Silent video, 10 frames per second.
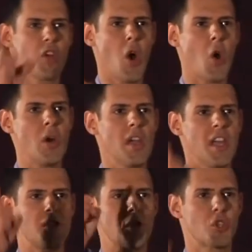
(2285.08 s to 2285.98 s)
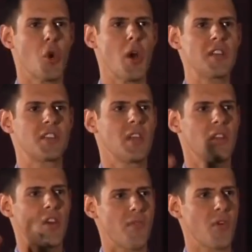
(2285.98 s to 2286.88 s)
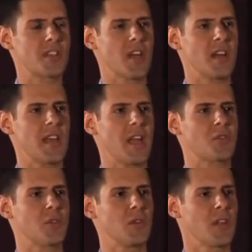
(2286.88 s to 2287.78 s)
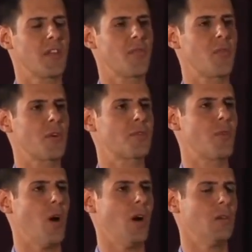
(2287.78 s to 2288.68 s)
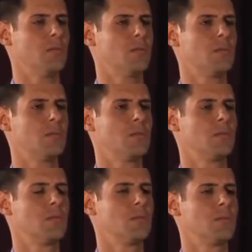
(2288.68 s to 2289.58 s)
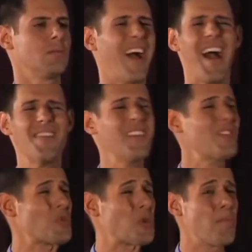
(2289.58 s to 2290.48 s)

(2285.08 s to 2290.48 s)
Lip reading: no, it's a choice, therefore it's unnatural, therefore it's wrong. I think those are